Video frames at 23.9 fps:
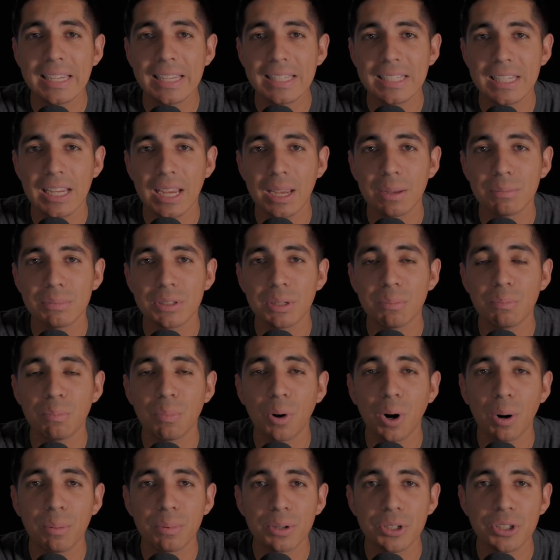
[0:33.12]
ATMs in
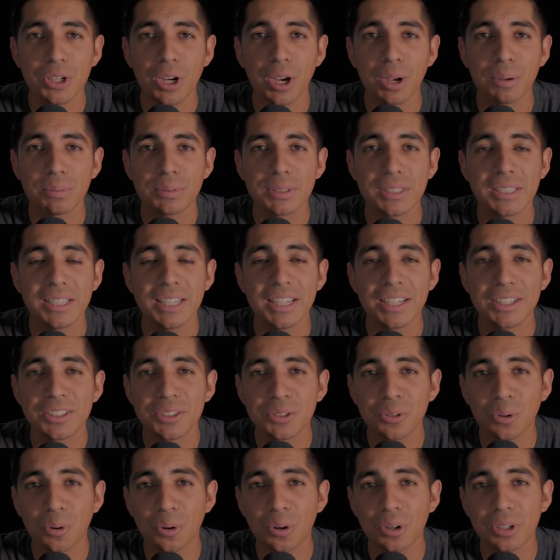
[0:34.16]
barbershops, liquor
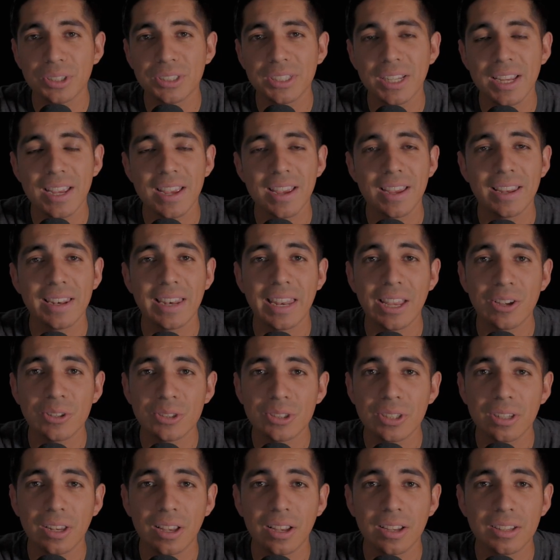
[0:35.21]
stores, nail
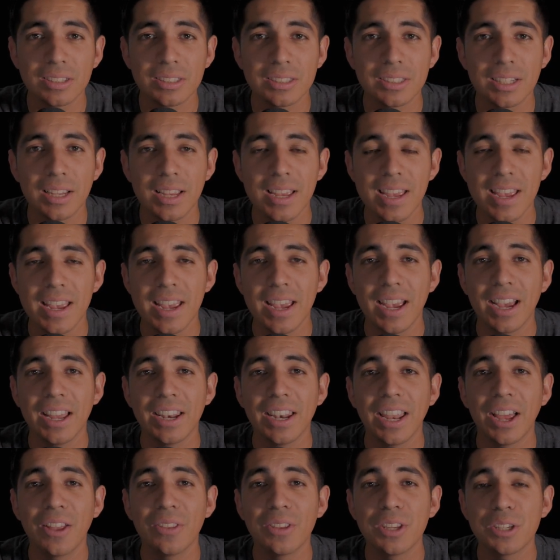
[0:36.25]
salons, and
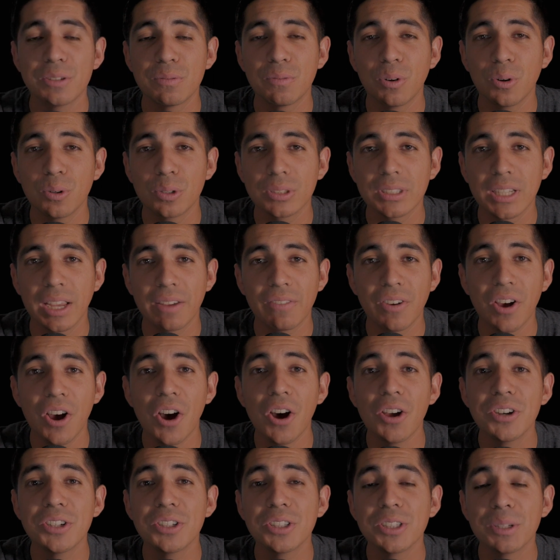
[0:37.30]
now these folks have
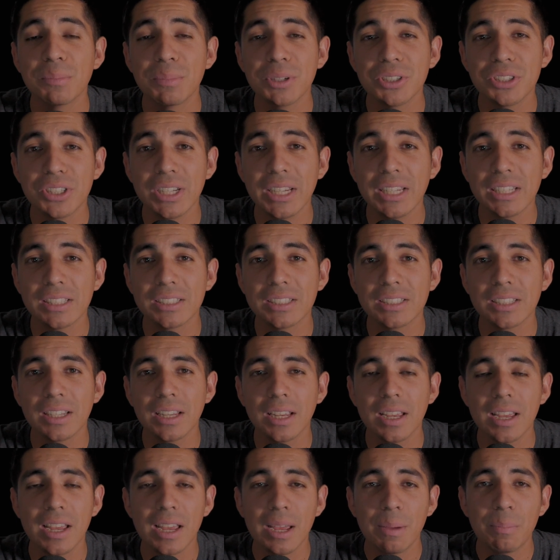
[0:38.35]
hundreds of machines.
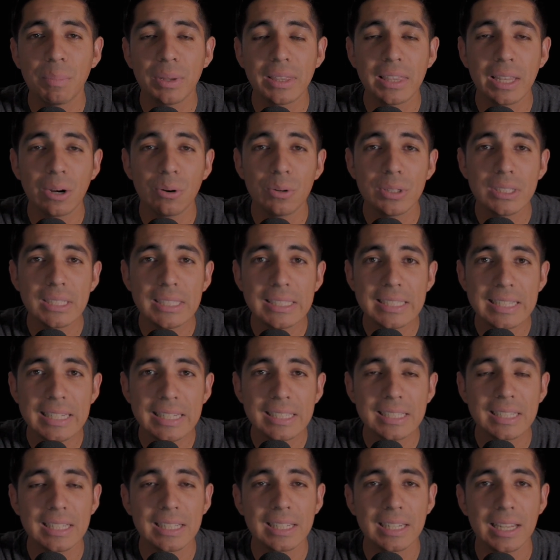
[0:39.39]
But there was a
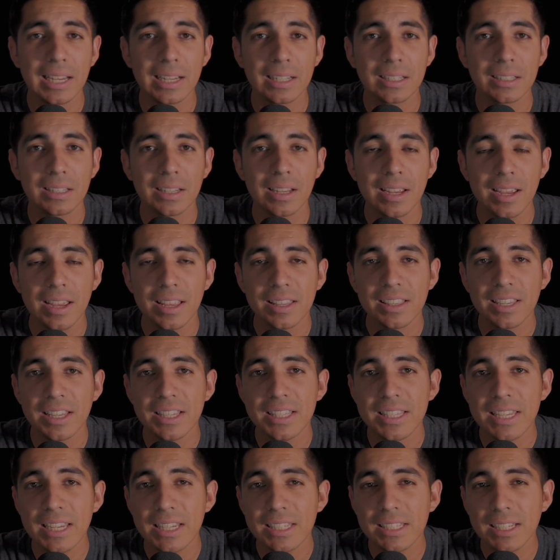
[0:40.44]
disconnect. The
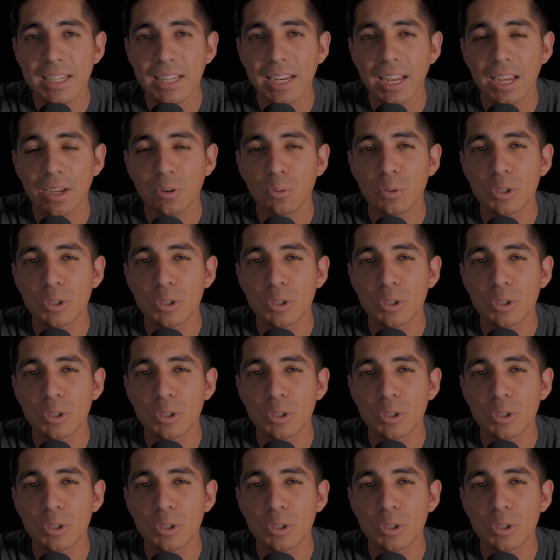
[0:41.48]
disconnect